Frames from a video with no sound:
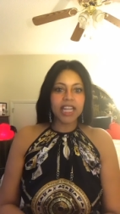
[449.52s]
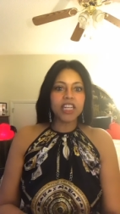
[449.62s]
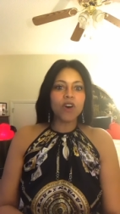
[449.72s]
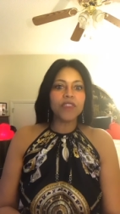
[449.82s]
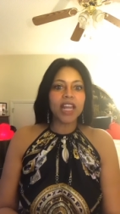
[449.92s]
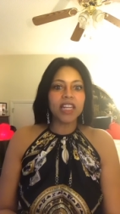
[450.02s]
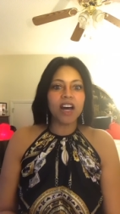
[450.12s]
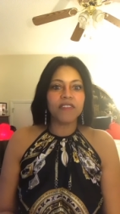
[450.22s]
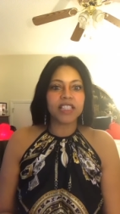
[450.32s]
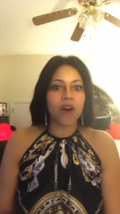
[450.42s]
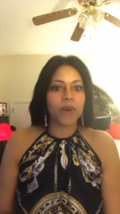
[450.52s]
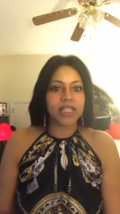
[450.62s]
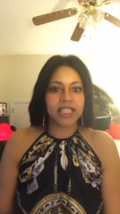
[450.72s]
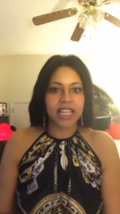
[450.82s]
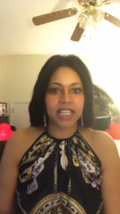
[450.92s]
and know that love is
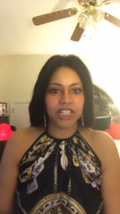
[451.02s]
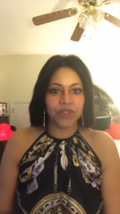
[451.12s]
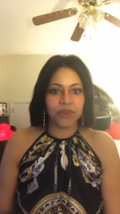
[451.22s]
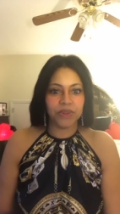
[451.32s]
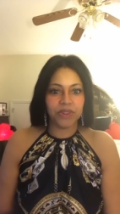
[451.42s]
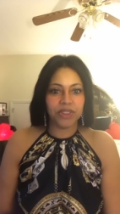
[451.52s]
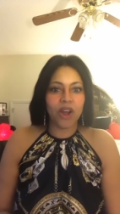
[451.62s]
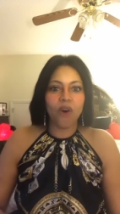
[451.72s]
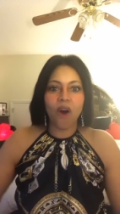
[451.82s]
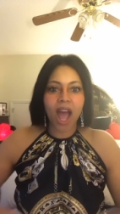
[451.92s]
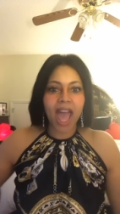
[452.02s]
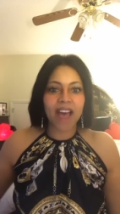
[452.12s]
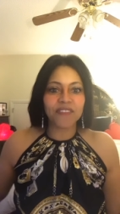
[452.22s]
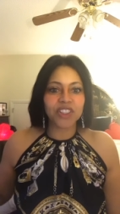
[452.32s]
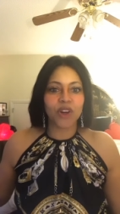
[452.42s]
always seeking you you don't
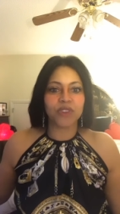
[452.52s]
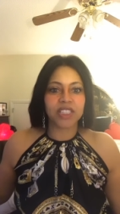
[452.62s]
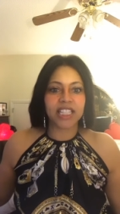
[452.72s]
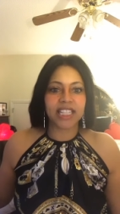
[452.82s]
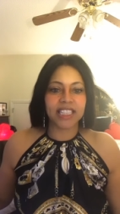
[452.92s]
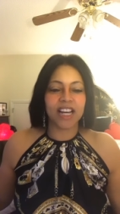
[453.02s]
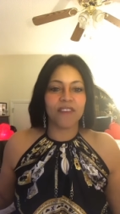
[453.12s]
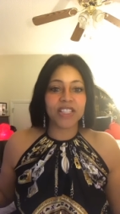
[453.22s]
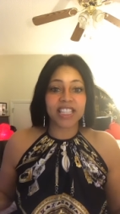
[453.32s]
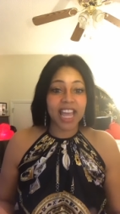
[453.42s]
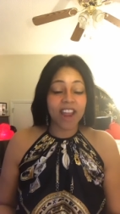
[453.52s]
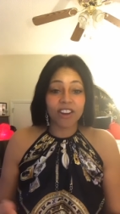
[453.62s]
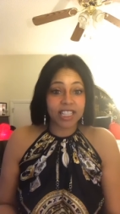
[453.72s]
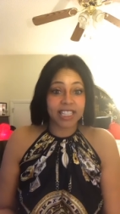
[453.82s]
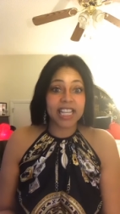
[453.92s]
have to go seeking love it's
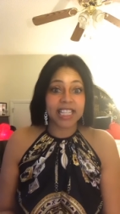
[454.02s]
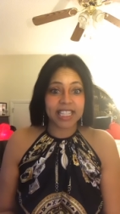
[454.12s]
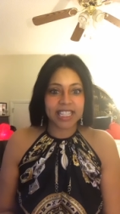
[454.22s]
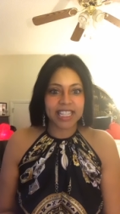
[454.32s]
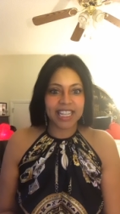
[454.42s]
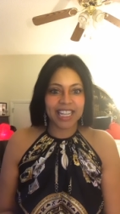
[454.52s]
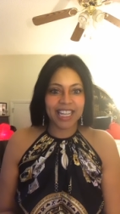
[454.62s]
there it exists